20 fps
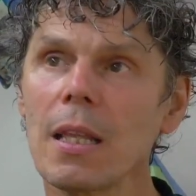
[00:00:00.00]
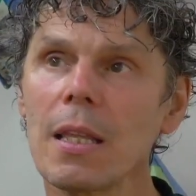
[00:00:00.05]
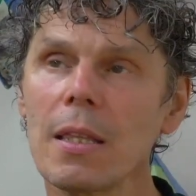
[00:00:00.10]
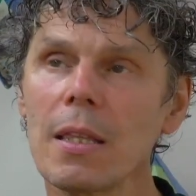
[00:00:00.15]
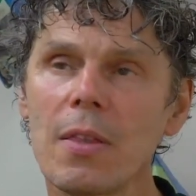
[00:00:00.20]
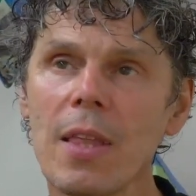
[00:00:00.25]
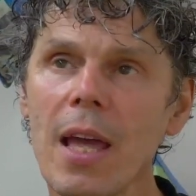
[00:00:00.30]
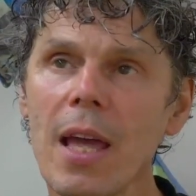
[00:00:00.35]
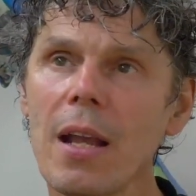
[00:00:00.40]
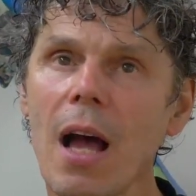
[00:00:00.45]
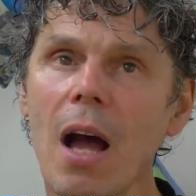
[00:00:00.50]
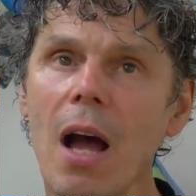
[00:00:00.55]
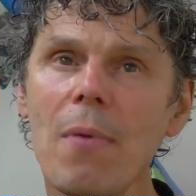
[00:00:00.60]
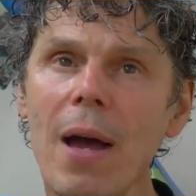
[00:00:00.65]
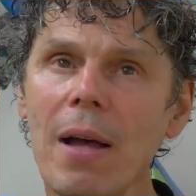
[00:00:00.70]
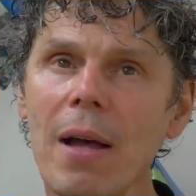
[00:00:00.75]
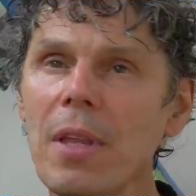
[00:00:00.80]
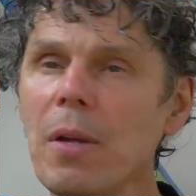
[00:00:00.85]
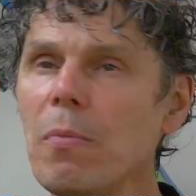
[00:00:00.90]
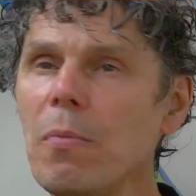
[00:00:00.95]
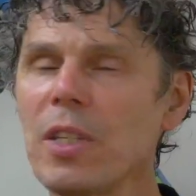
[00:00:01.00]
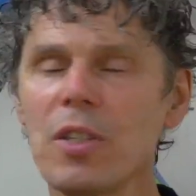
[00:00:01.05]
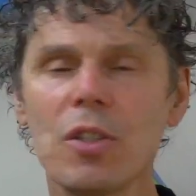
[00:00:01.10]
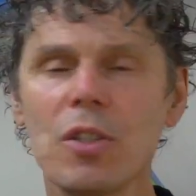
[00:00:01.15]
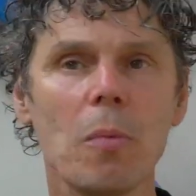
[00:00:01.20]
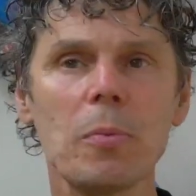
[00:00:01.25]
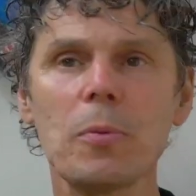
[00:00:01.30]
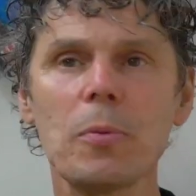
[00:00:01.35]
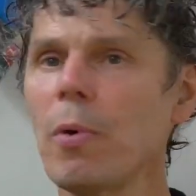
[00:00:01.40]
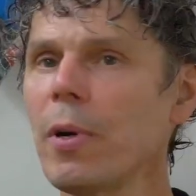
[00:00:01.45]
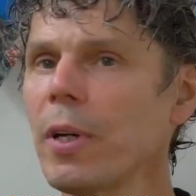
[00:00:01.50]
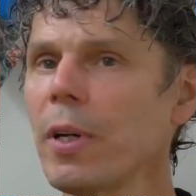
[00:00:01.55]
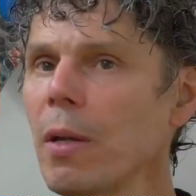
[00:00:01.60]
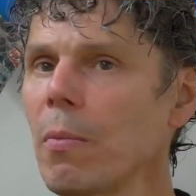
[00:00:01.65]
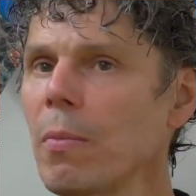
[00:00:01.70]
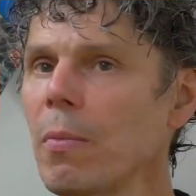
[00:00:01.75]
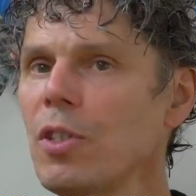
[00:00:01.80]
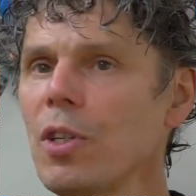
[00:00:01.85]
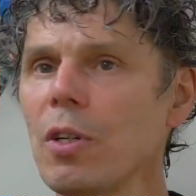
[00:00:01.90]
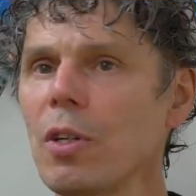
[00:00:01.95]
then around then we stopped
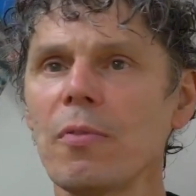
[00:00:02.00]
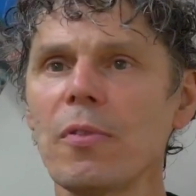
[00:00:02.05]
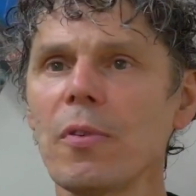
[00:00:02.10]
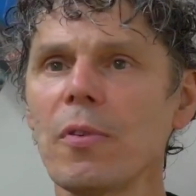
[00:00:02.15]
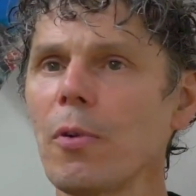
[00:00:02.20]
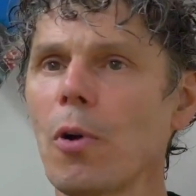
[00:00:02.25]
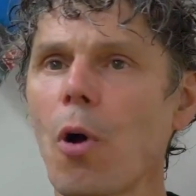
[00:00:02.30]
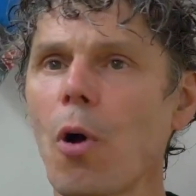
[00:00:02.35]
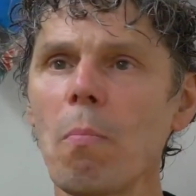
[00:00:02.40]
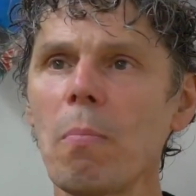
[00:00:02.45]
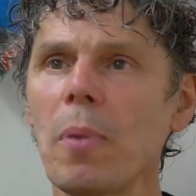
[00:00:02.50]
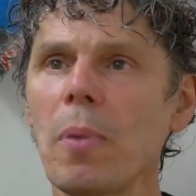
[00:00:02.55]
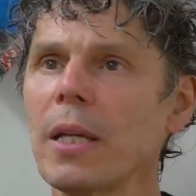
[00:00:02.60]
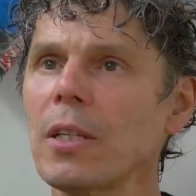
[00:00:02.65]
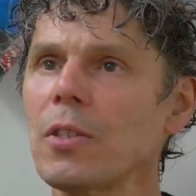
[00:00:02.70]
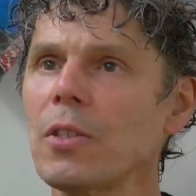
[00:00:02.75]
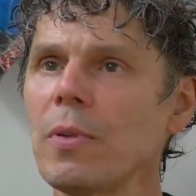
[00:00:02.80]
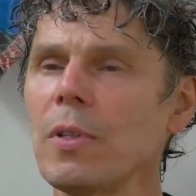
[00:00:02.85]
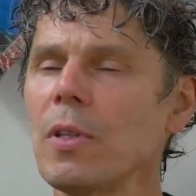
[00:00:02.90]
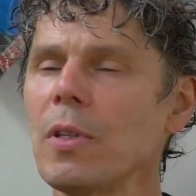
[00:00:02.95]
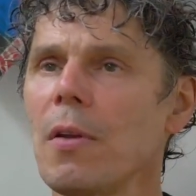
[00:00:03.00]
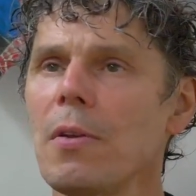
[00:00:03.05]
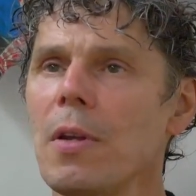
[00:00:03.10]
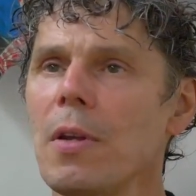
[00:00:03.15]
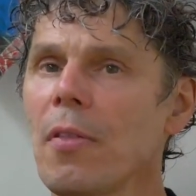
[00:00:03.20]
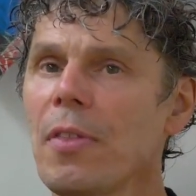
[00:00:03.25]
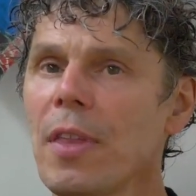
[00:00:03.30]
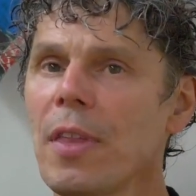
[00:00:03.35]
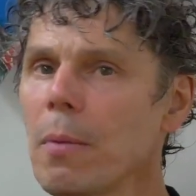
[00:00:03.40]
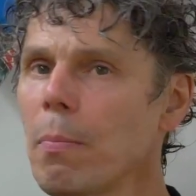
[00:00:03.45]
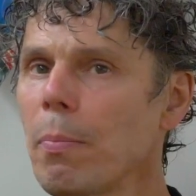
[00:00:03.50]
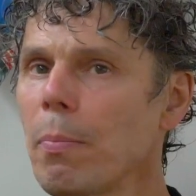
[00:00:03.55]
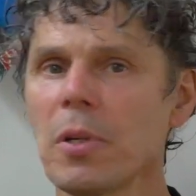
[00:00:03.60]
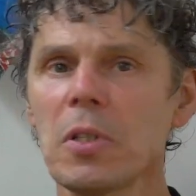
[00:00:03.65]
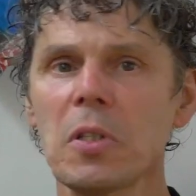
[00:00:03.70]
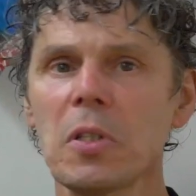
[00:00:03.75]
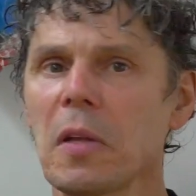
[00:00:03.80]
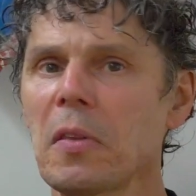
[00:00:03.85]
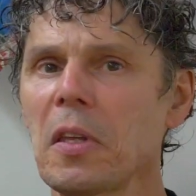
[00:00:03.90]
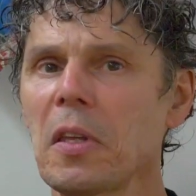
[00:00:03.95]
working with Gill for complex with n- nothing personal.